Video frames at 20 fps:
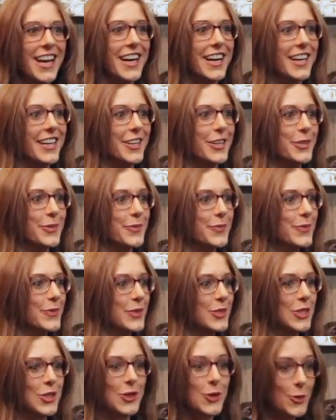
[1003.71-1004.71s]

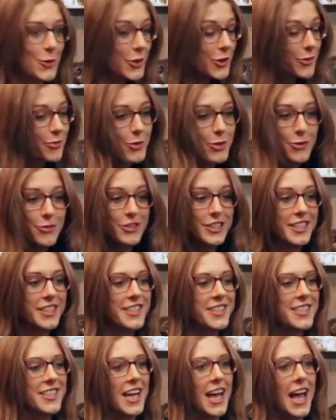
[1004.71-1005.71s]
to go to the
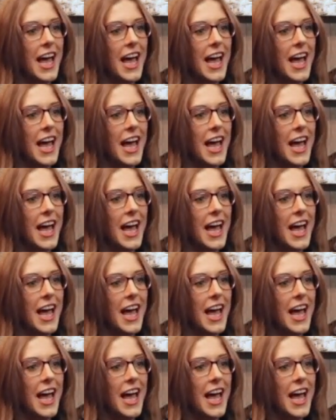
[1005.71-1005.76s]
movies.